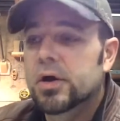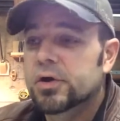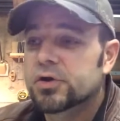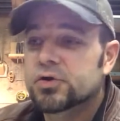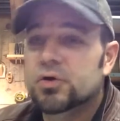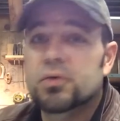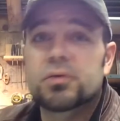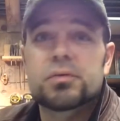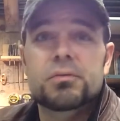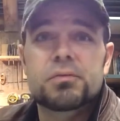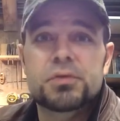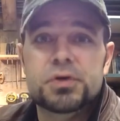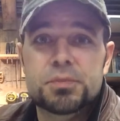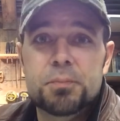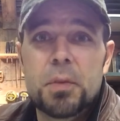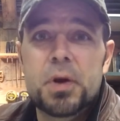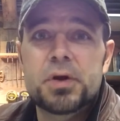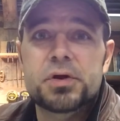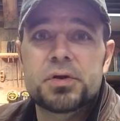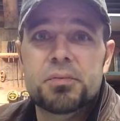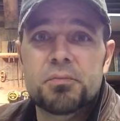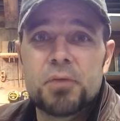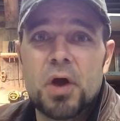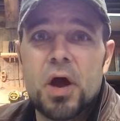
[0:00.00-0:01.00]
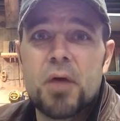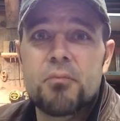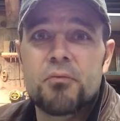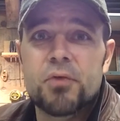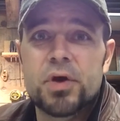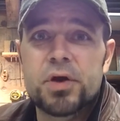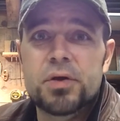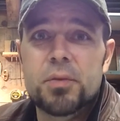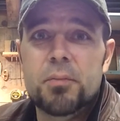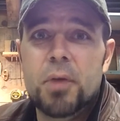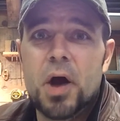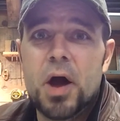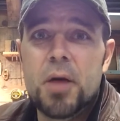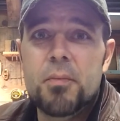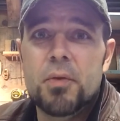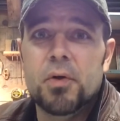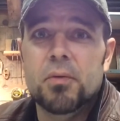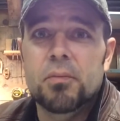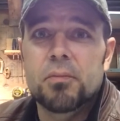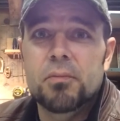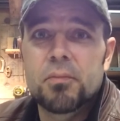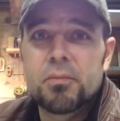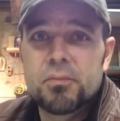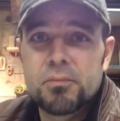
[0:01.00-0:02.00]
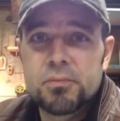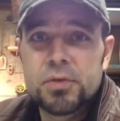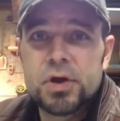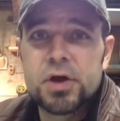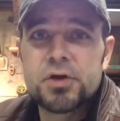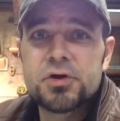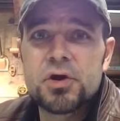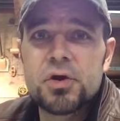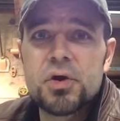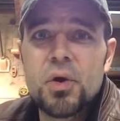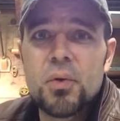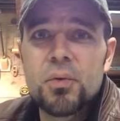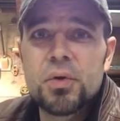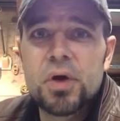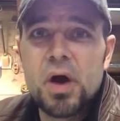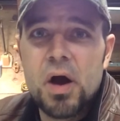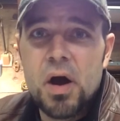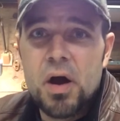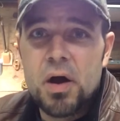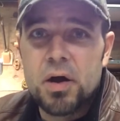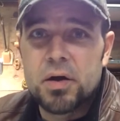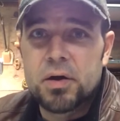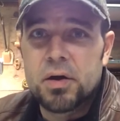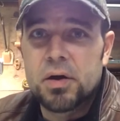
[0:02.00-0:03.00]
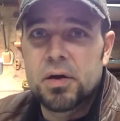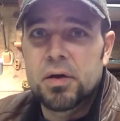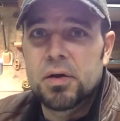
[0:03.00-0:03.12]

So spend some time, read the Bible, get to know God,